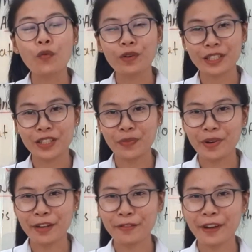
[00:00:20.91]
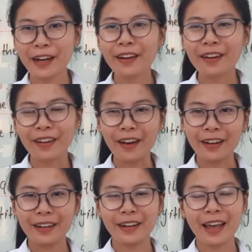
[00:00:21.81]
Was your break fun or not?
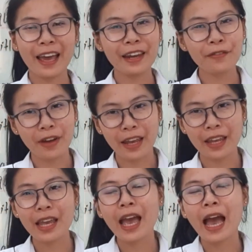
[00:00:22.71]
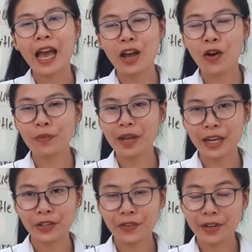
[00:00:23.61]
Anyway, I hope
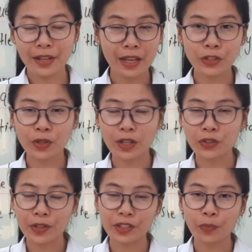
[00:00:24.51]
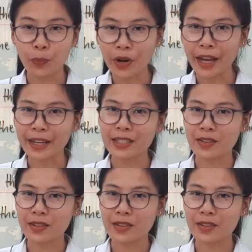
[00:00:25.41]
that you really enjoy during your break.